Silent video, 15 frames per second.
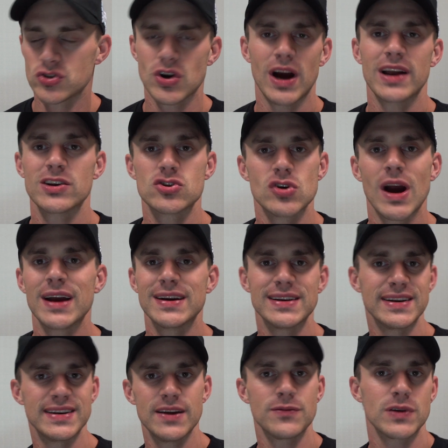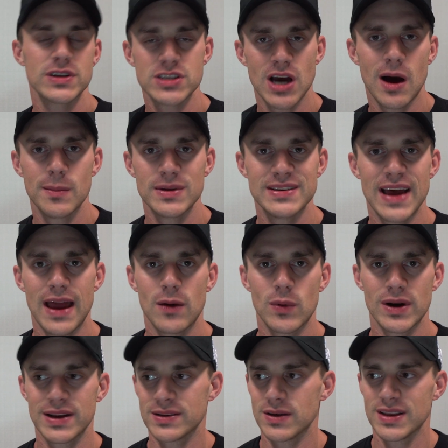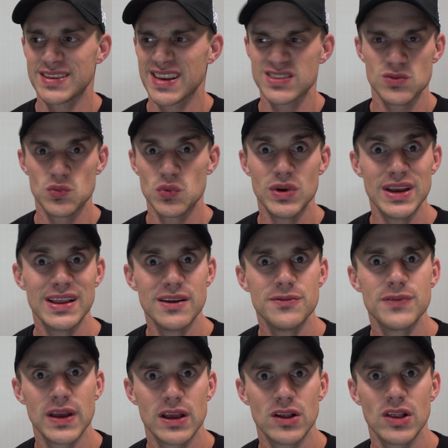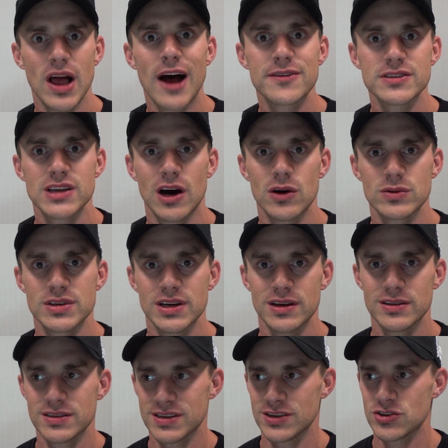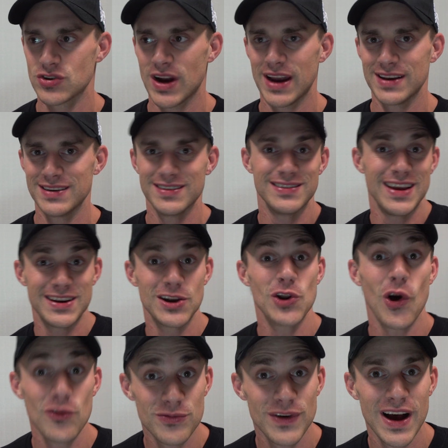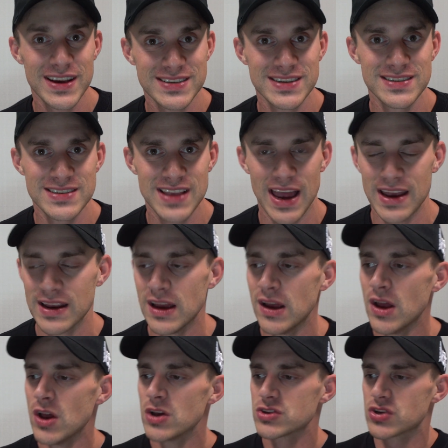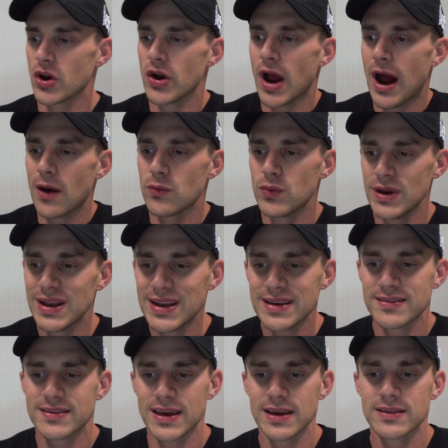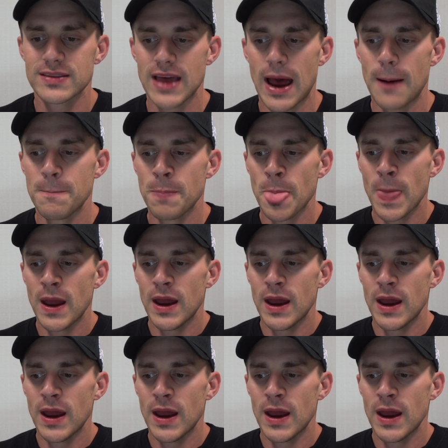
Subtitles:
trying to train at a different time of day when it doesn't really fit your lifestyle to train in a non-fasted state. So I really think that